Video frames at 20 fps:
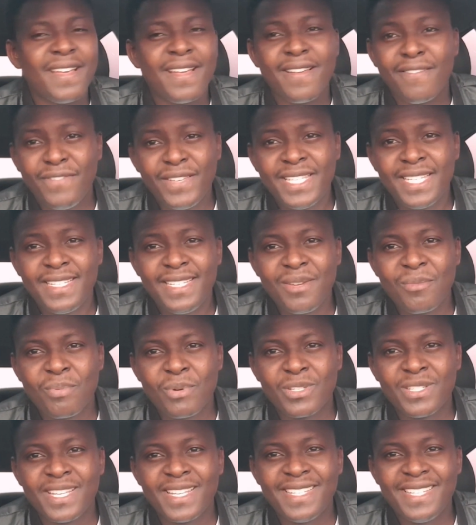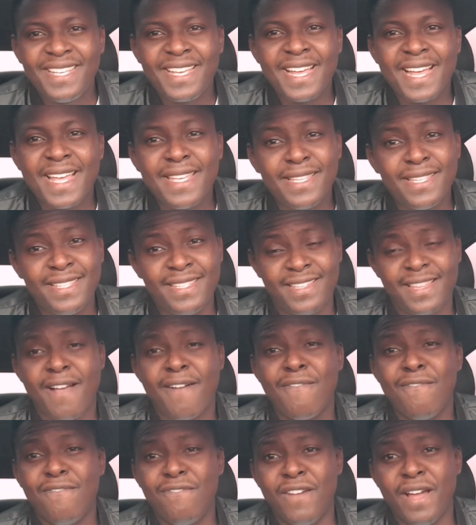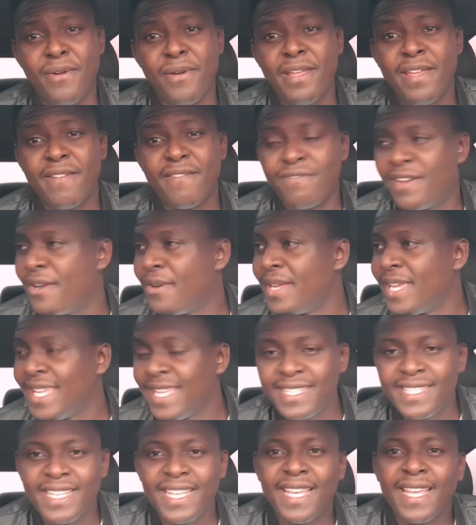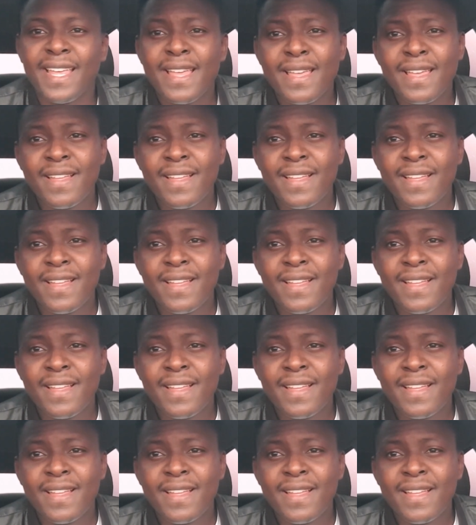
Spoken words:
visiting process here is very, very easy.